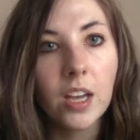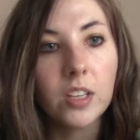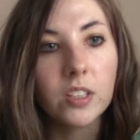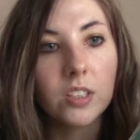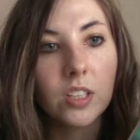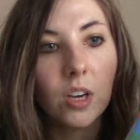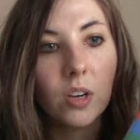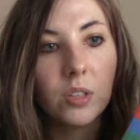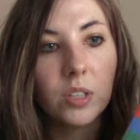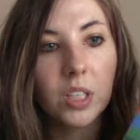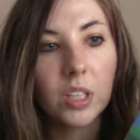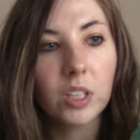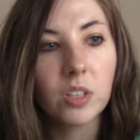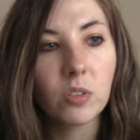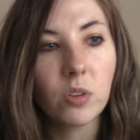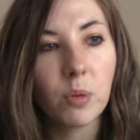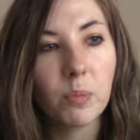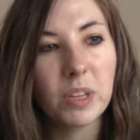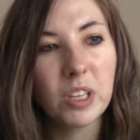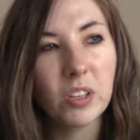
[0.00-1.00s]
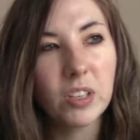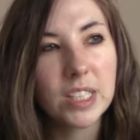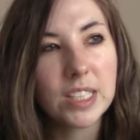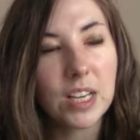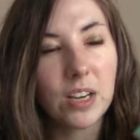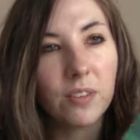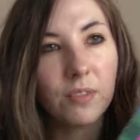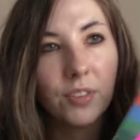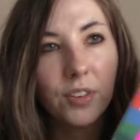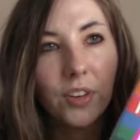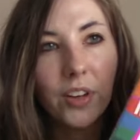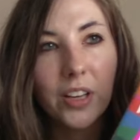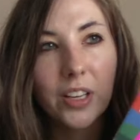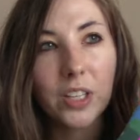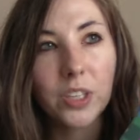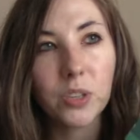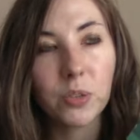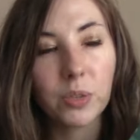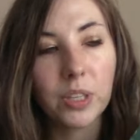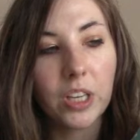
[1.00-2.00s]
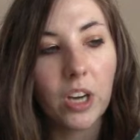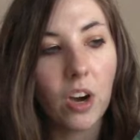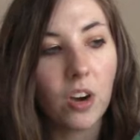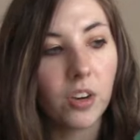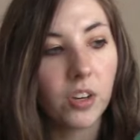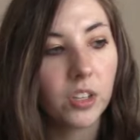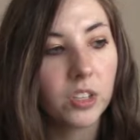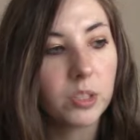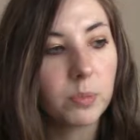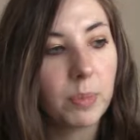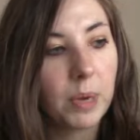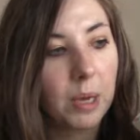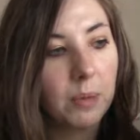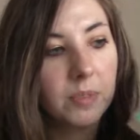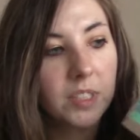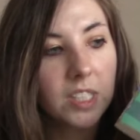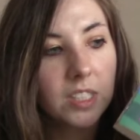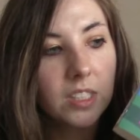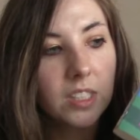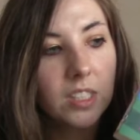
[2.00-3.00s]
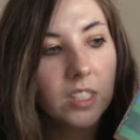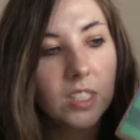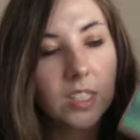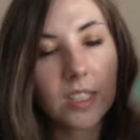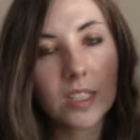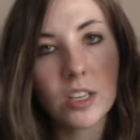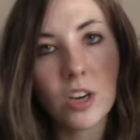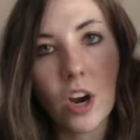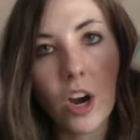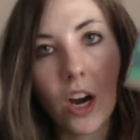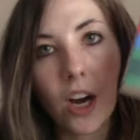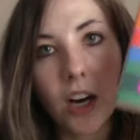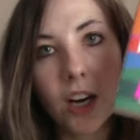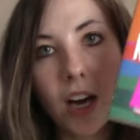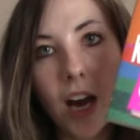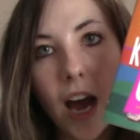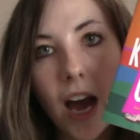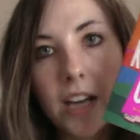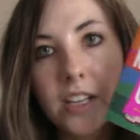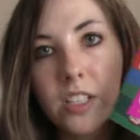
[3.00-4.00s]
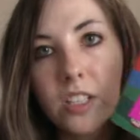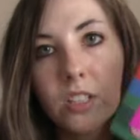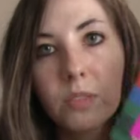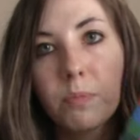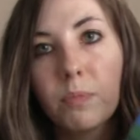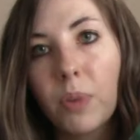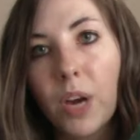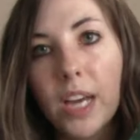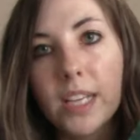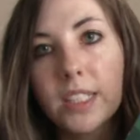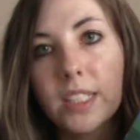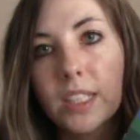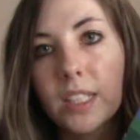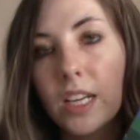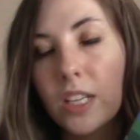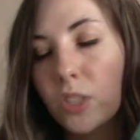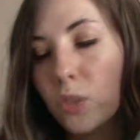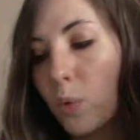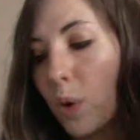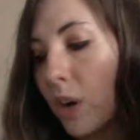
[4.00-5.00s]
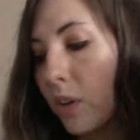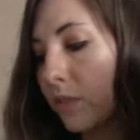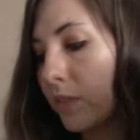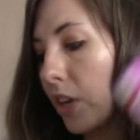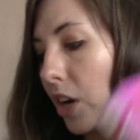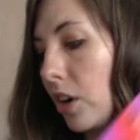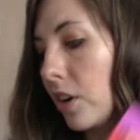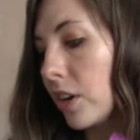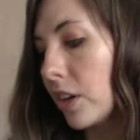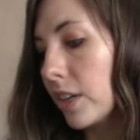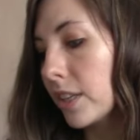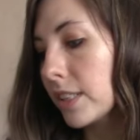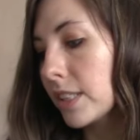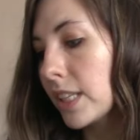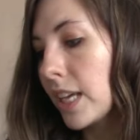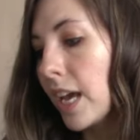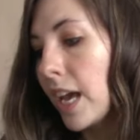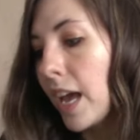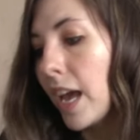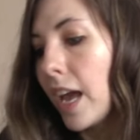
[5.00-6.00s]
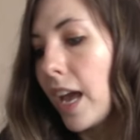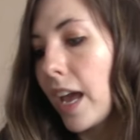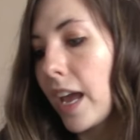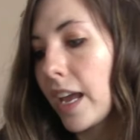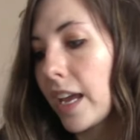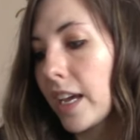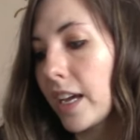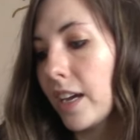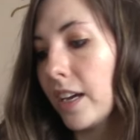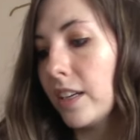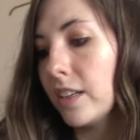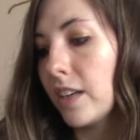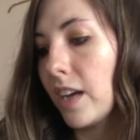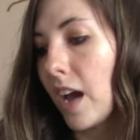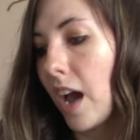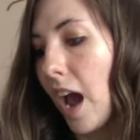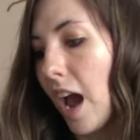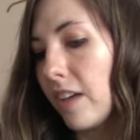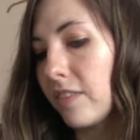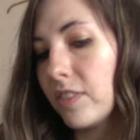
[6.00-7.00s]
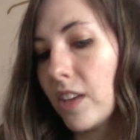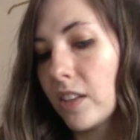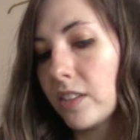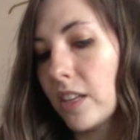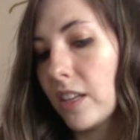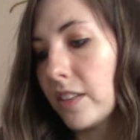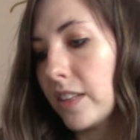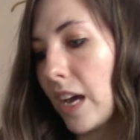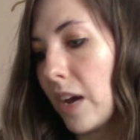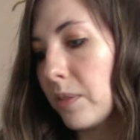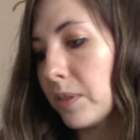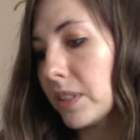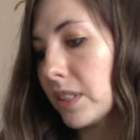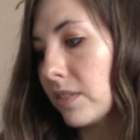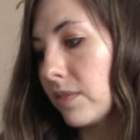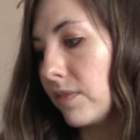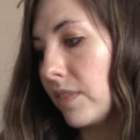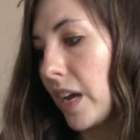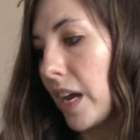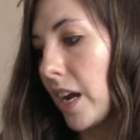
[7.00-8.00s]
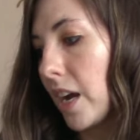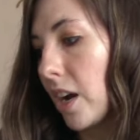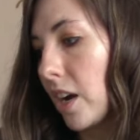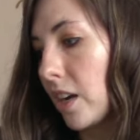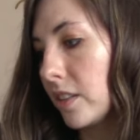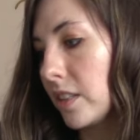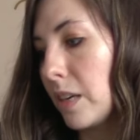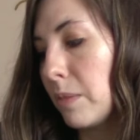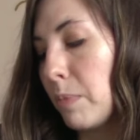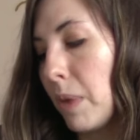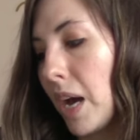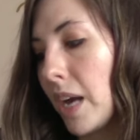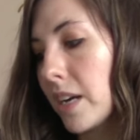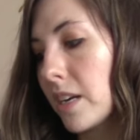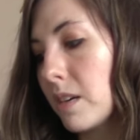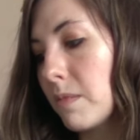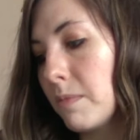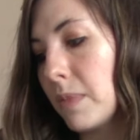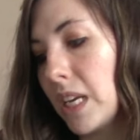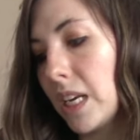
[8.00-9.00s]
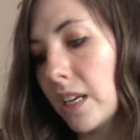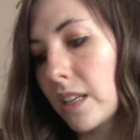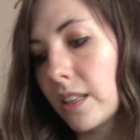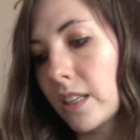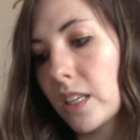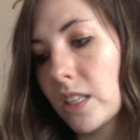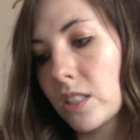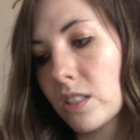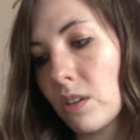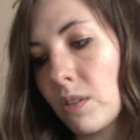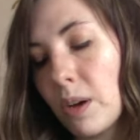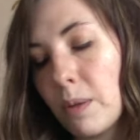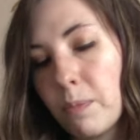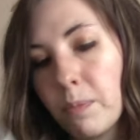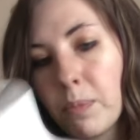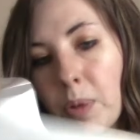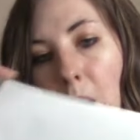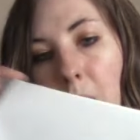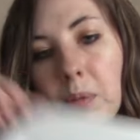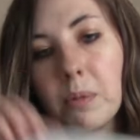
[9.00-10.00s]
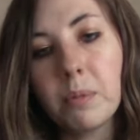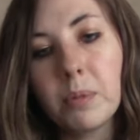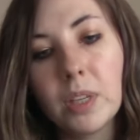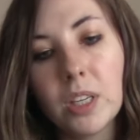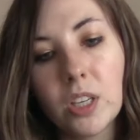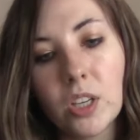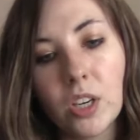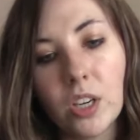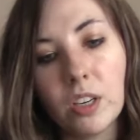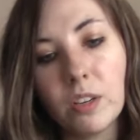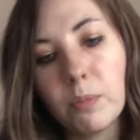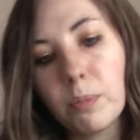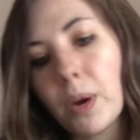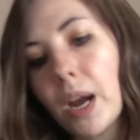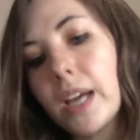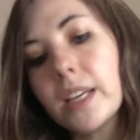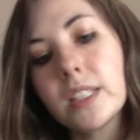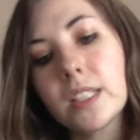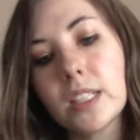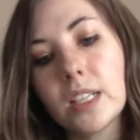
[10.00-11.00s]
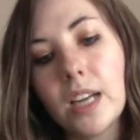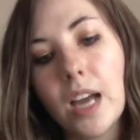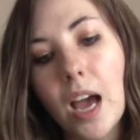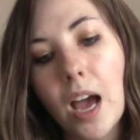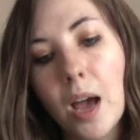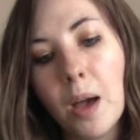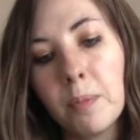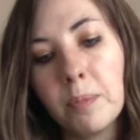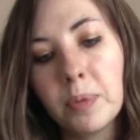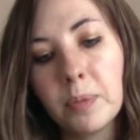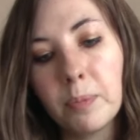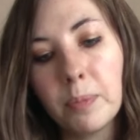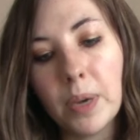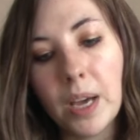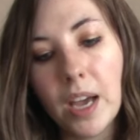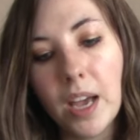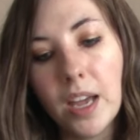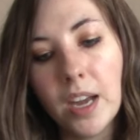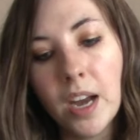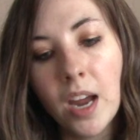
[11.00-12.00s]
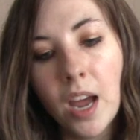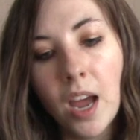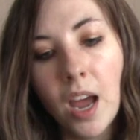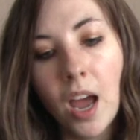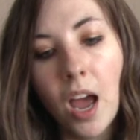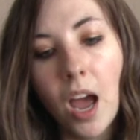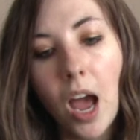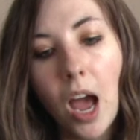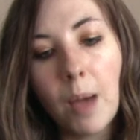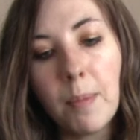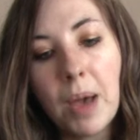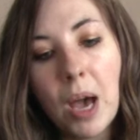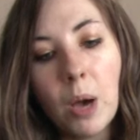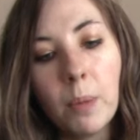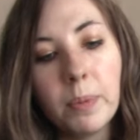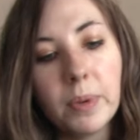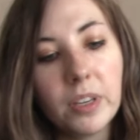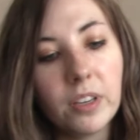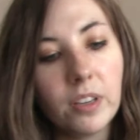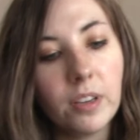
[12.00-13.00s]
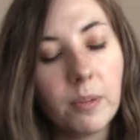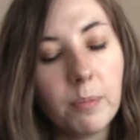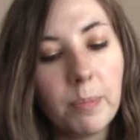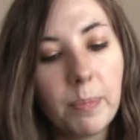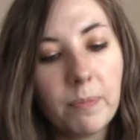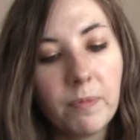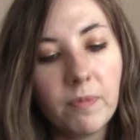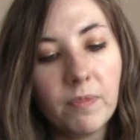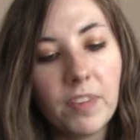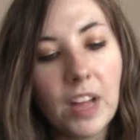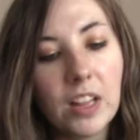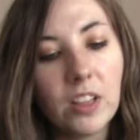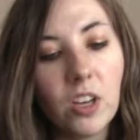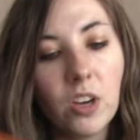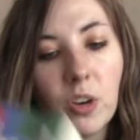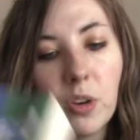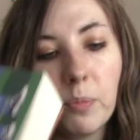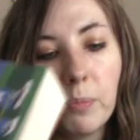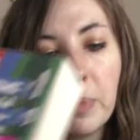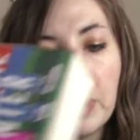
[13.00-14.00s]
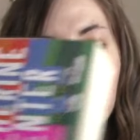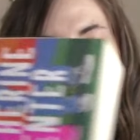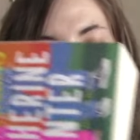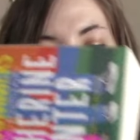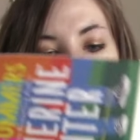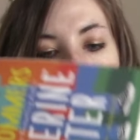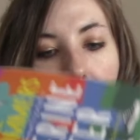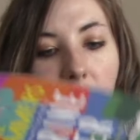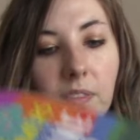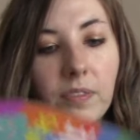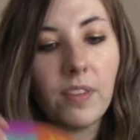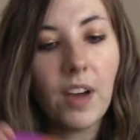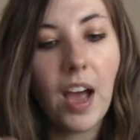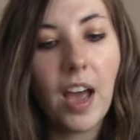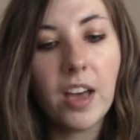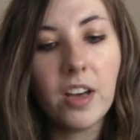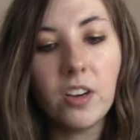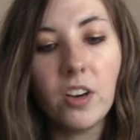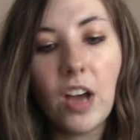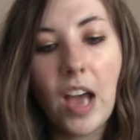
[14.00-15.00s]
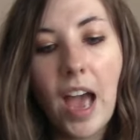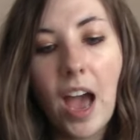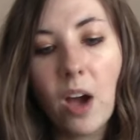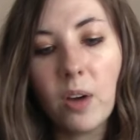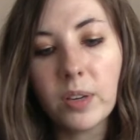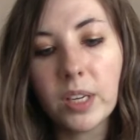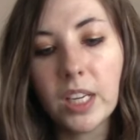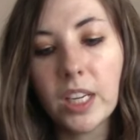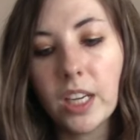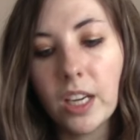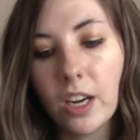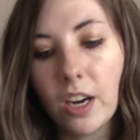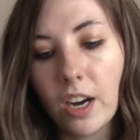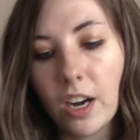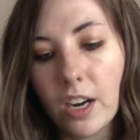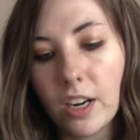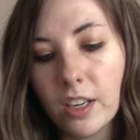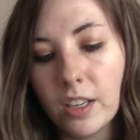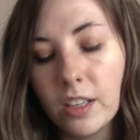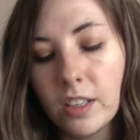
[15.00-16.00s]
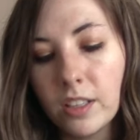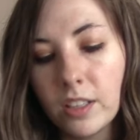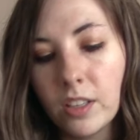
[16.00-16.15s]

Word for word: So you can normally only sell them for like $3, but since this is an ARC, I just priced it at $12 and I thought that that was fair. They bought it immediately, so I probably could have priced it up, but I'm helping a fellow bibliophile out here.